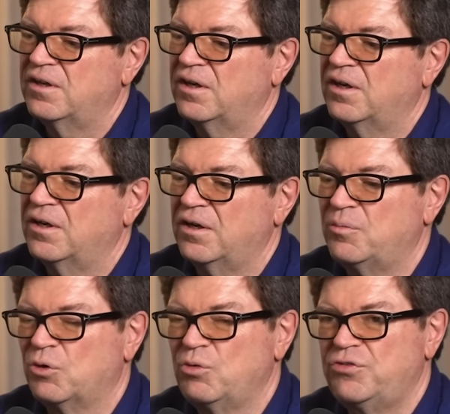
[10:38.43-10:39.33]
Uh, a
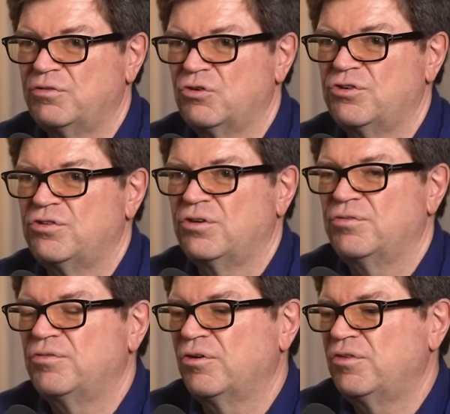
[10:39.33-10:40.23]
more recent version
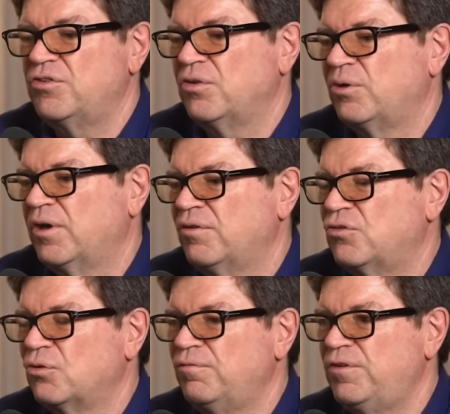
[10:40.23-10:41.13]
of, of this that we have is
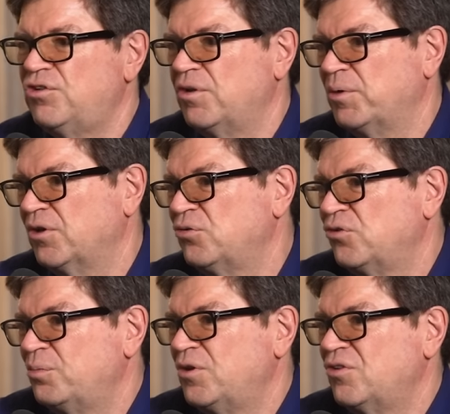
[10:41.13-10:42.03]
called V-JEPA. So
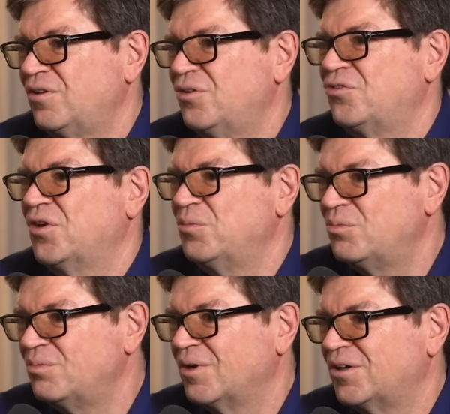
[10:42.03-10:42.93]
it's basically the
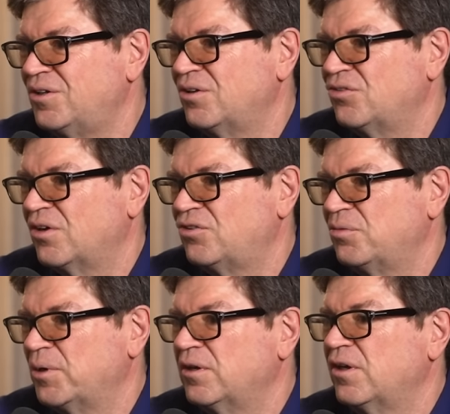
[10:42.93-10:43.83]
same idea as
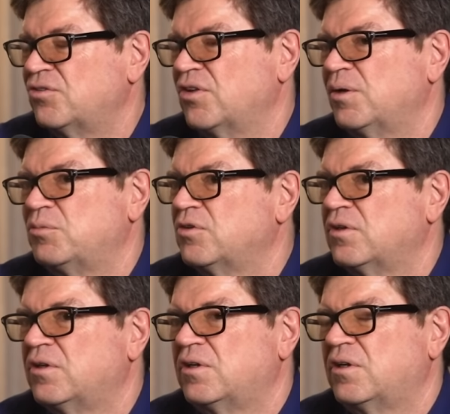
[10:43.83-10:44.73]
IJEPA, except
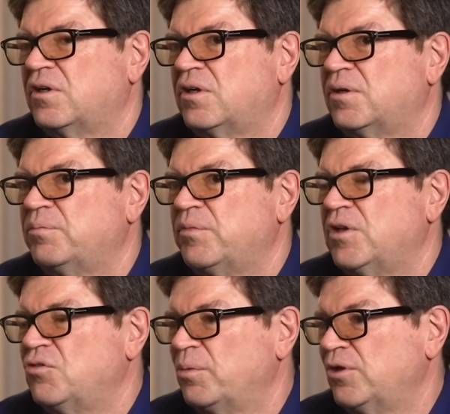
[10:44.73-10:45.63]
um,
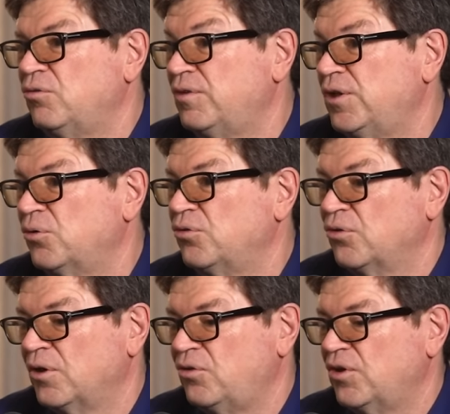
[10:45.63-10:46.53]
it's applied to video.
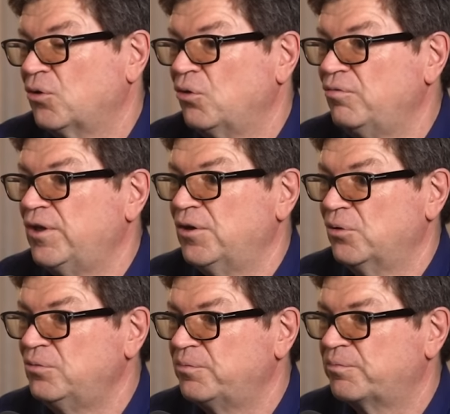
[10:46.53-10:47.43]
So now you take a whole
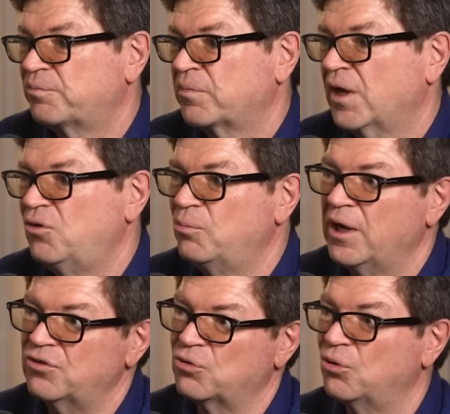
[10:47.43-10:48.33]
video and you
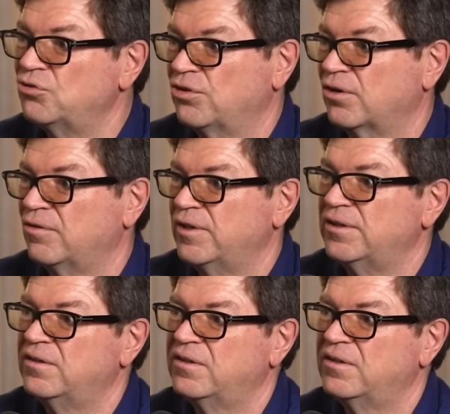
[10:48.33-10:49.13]
mask a whole chunk of it.